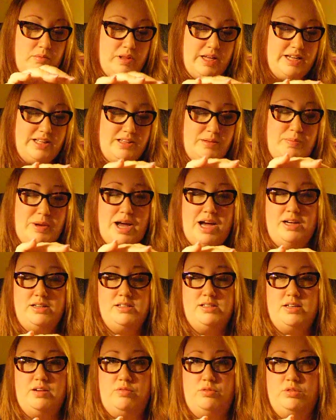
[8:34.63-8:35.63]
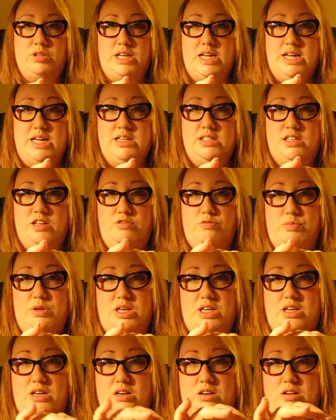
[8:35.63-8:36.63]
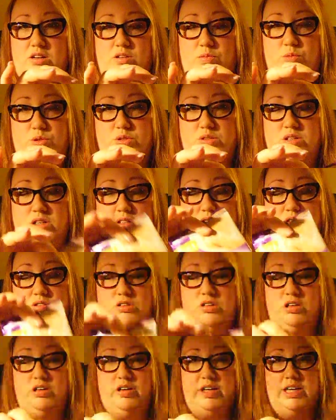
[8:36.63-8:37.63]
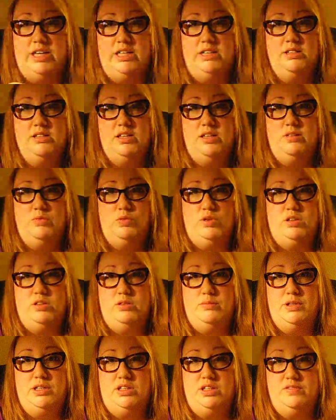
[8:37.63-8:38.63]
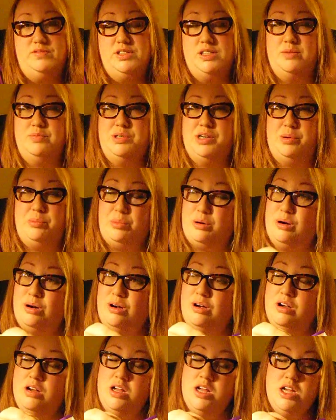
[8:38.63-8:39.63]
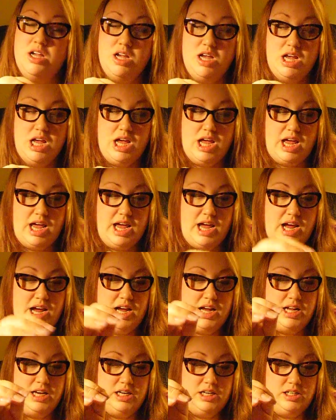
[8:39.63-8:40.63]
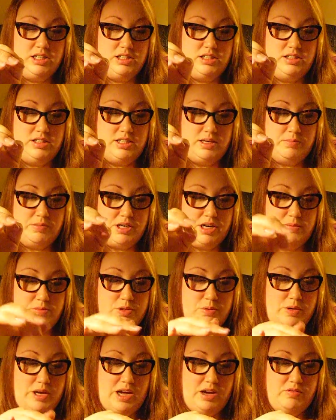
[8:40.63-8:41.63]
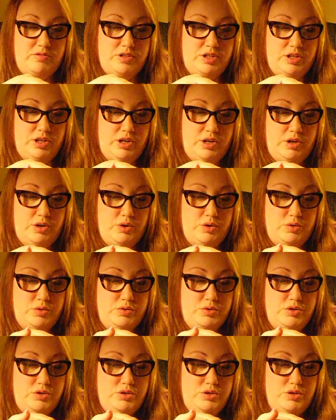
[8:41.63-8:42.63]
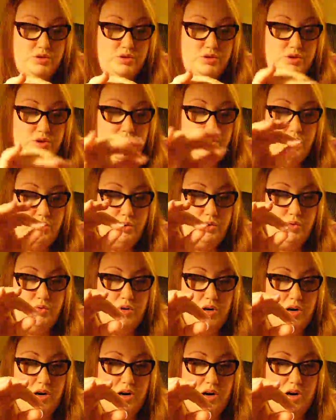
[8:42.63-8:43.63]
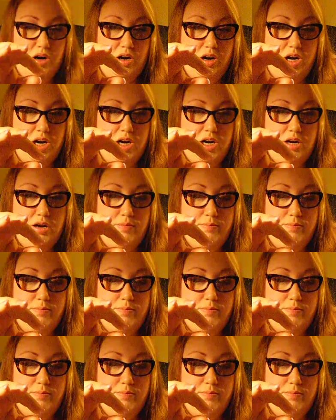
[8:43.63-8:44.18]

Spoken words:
Like the past several days have been almost 100 degrees, and we're in the middle of September. And sometimes we have to go to our